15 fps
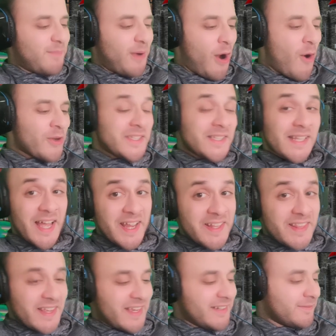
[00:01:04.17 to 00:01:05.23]
posing like
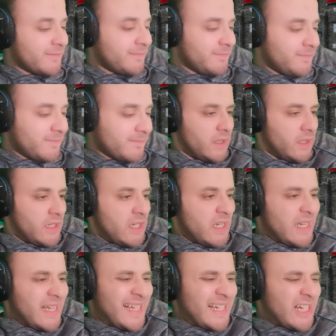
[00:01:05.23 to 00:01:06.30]
that.
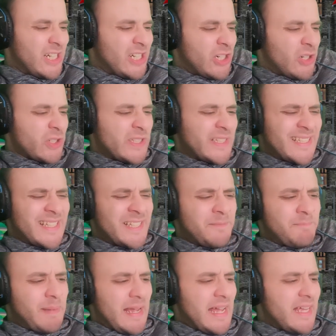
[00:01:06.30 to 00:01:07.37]
Oh, this is
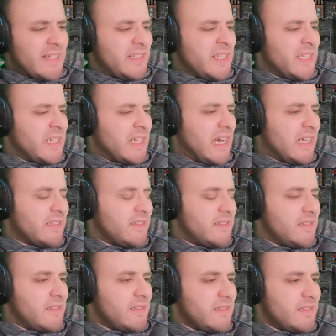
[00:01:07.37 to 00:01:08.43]
bad. He got
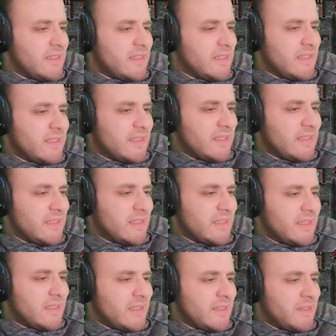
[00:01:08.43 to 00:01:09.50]

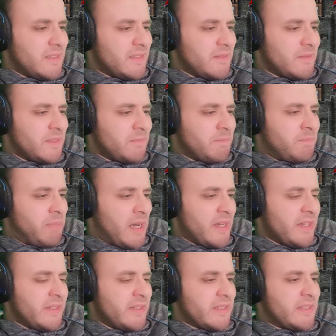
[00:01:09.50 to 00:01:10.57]

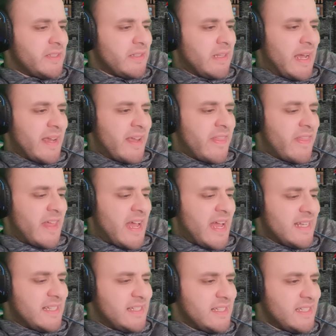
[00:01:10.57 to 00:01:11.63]
binded like
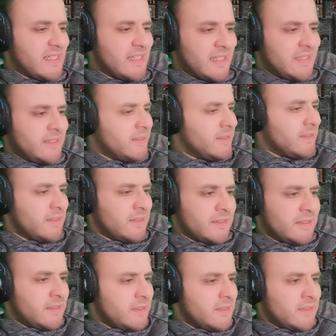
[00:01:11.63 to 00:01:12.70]
that
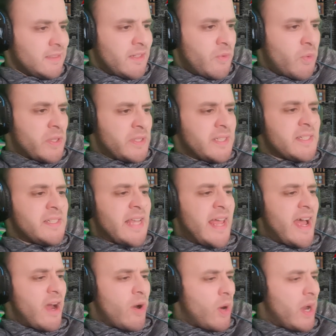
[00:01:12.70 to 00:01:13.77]
with his
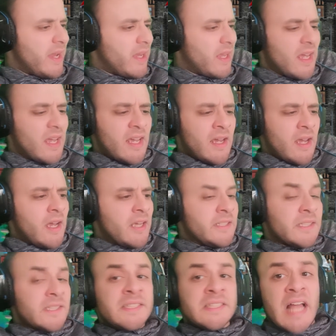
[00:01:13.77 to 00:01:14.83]
hair, right?
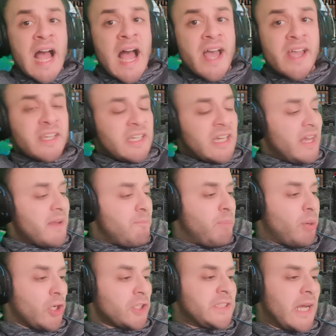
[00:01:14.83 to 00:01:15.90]
This guy can
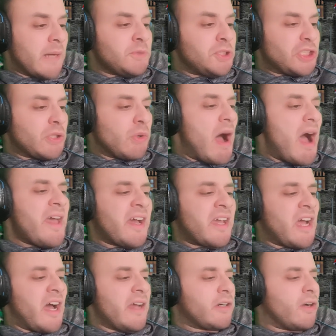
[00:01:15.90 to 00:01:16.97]
pull some Jiraiya
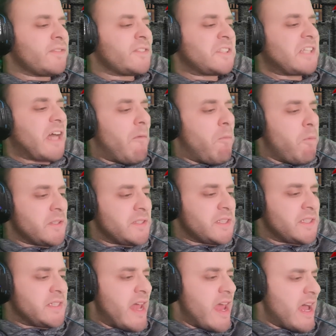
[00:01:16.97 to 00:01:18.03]
kind of stuff with
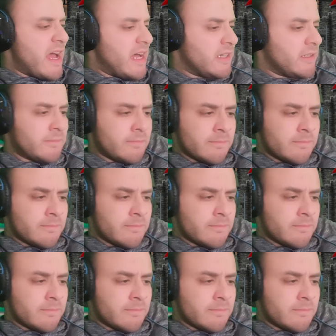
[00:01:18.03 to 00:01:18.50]
his hair.